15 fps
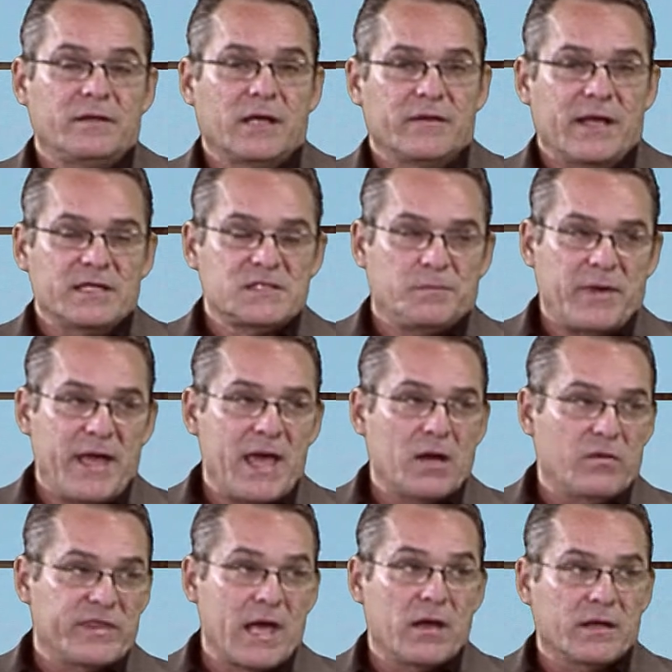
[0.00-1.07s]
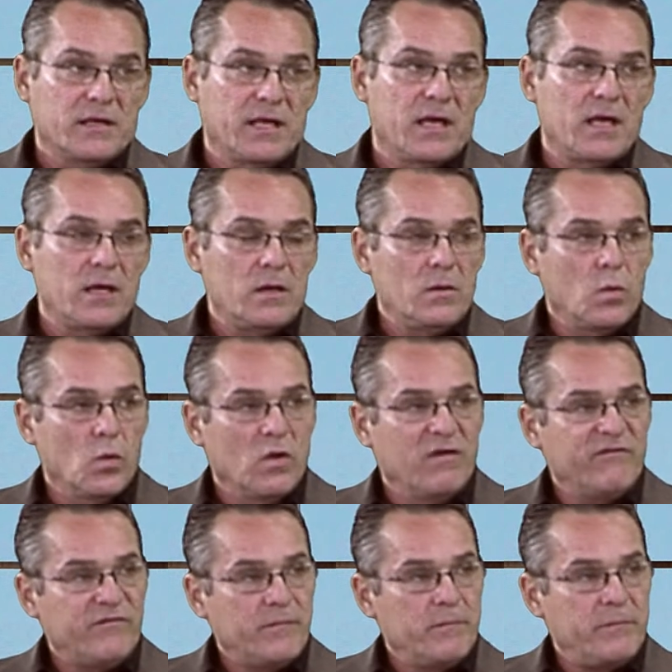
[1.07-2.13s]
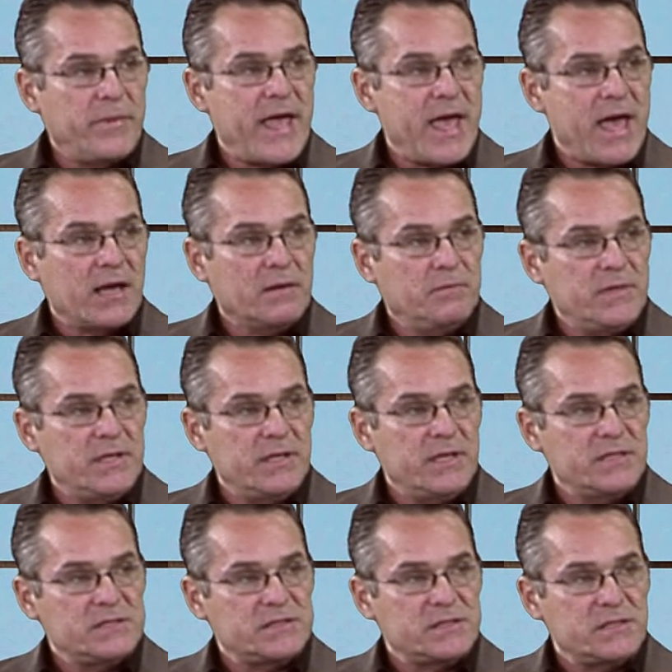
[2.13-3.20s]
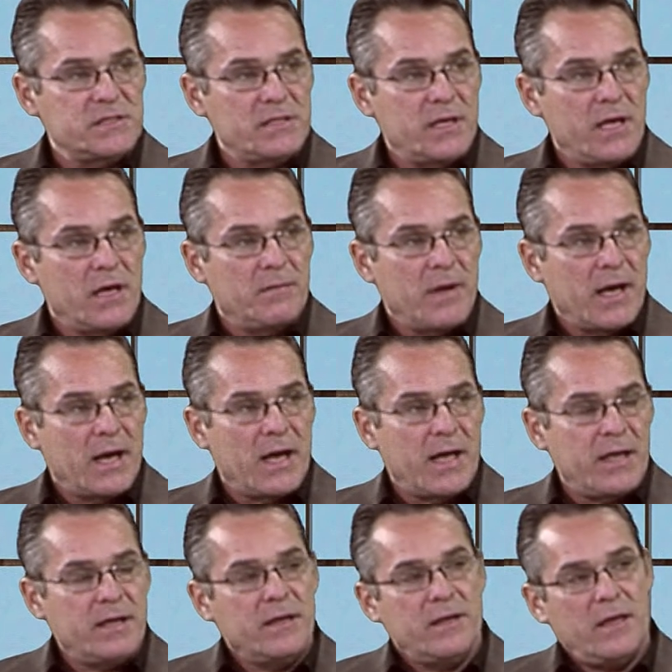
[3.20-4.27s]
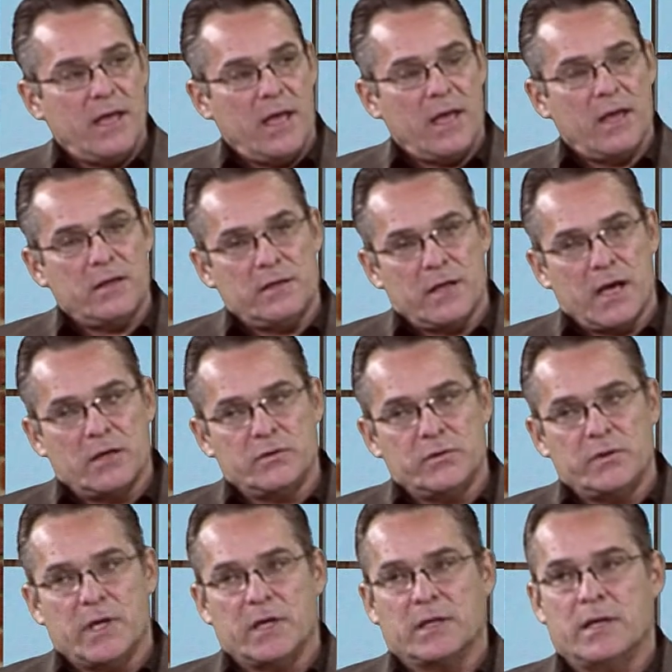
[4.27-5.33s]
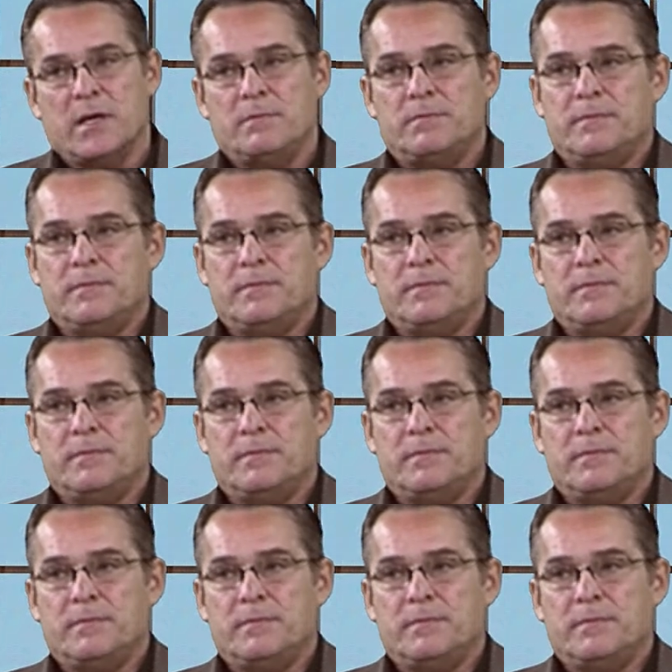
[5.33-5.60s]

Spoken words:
now that's pack without a K. Wolfpack, P-A-C-M-I, at yahoo.com.